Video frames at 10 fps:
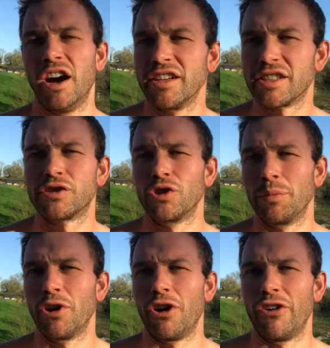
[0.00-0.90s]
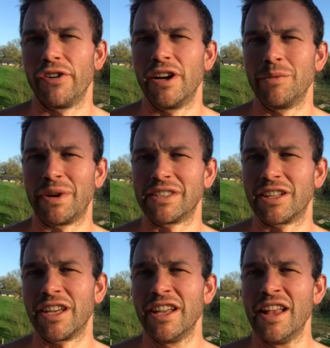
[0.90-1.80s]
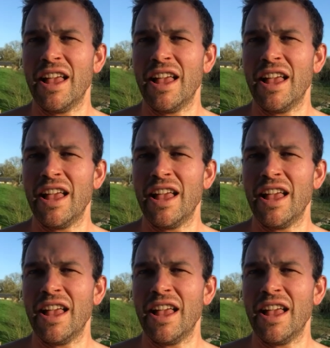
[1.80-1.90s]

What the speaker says: just had to strip the lot off earlier basically,